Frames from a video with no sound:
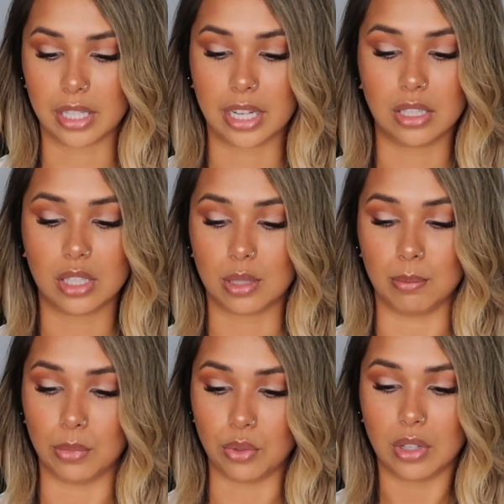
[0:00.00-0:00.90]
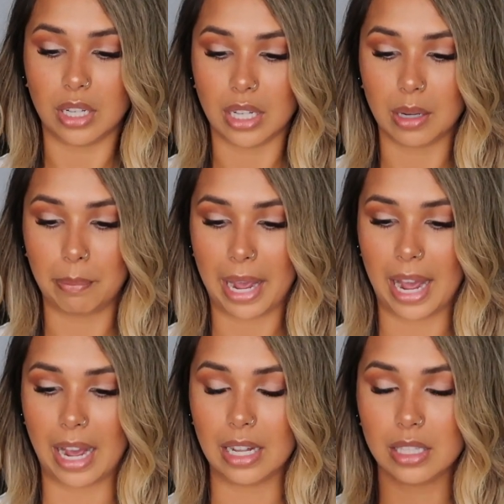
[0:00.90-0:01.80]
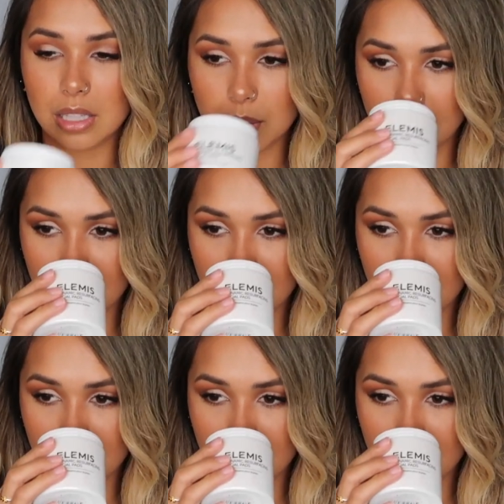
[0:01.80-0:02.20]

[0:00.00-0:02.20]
skin smoothing pads,